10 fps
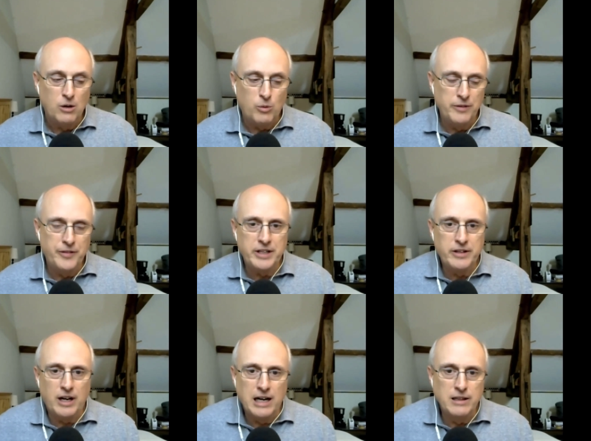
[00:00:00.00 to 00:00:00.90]
One thing
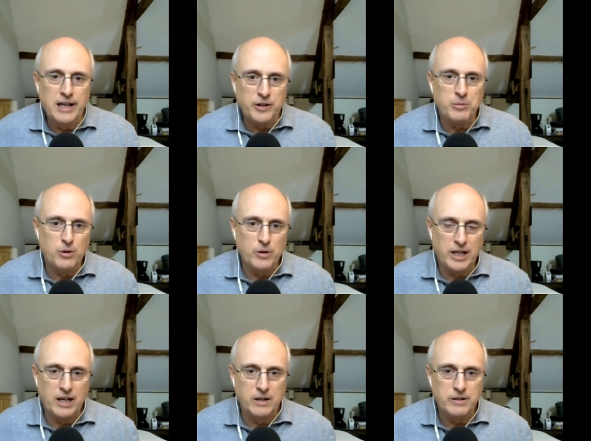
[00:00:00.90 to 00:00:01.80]
that I like to point
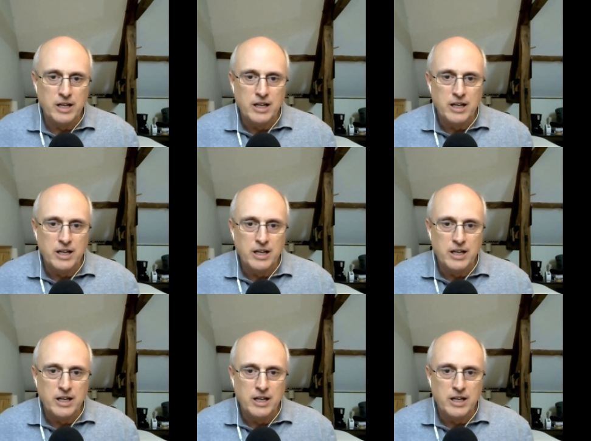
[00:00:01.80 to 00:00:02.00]
out